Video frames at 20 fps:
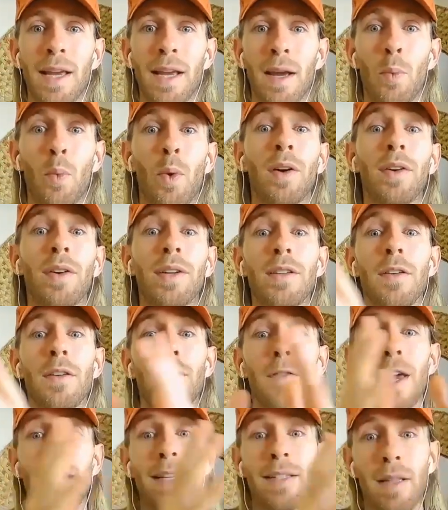I'm willing to
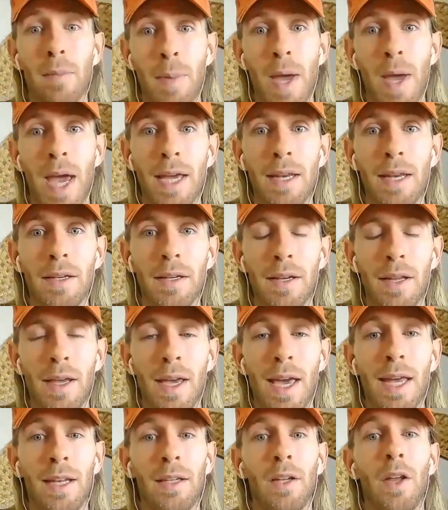face the pain
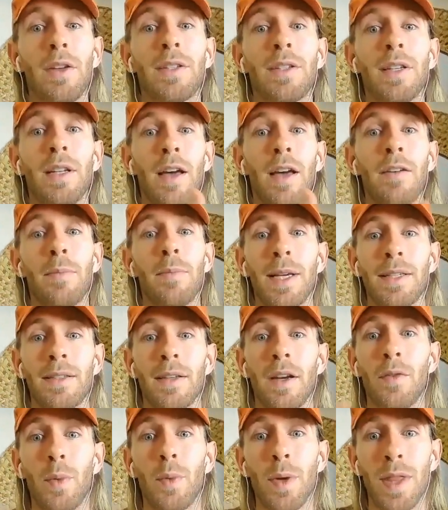and learn to love
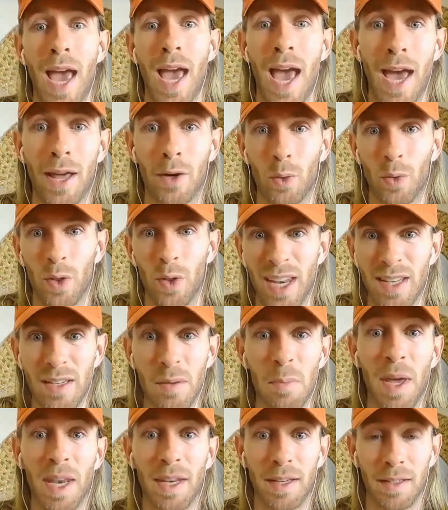myself without all that
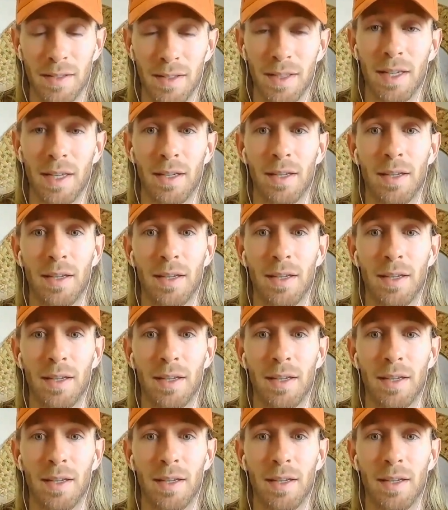dependency.